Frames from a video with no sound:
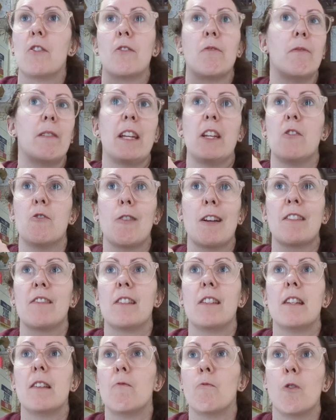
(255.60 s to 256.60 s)

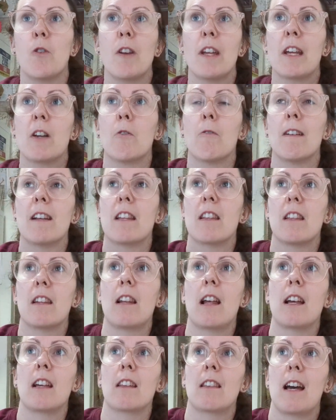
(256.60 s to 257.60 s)
interested in running or anything
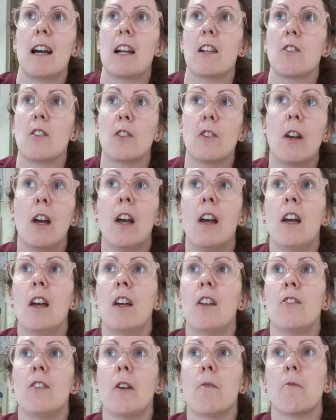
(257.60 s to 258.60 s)
like that,
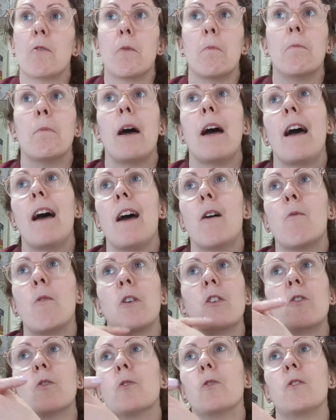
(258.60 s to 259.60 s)
don't compare what
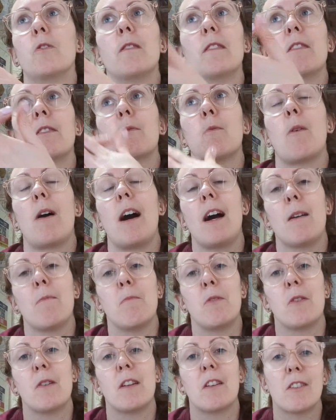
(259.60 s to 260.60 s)
you're doing to what I'm
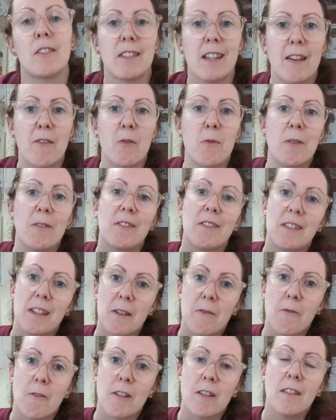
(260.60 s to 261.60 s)
doing, because everyone's
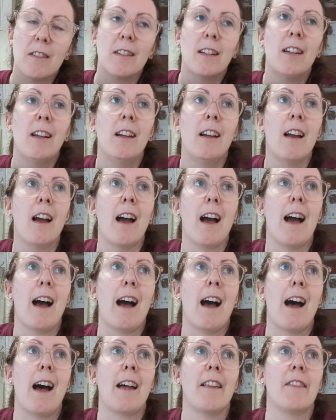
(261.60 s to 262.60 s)
different,
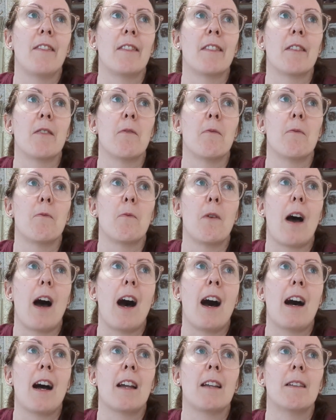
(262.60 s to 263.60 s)
and
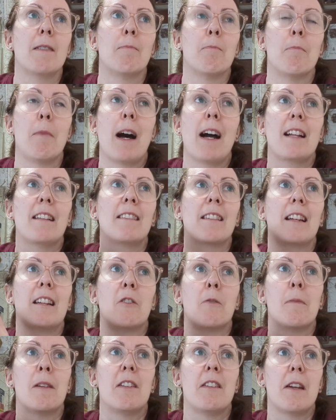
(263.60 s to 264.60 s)
mine's a
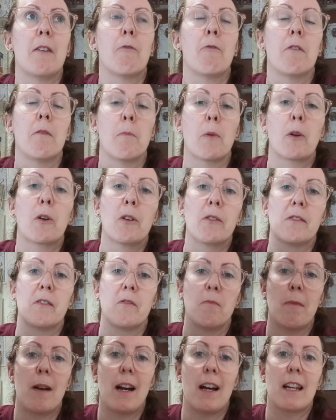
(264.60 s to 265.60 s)
little bit different because of
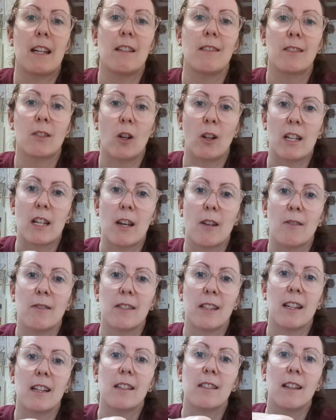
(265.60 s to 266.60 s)
my
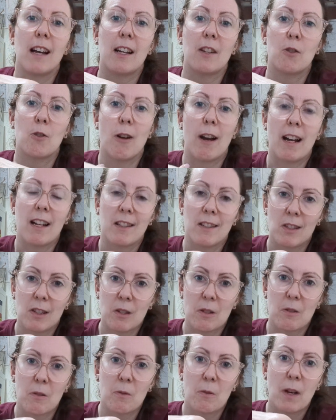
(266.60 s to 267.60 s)
scoliosis. I try
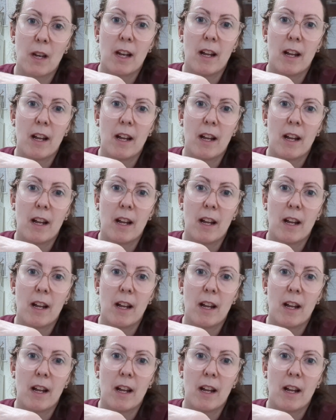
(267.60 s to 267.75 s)
to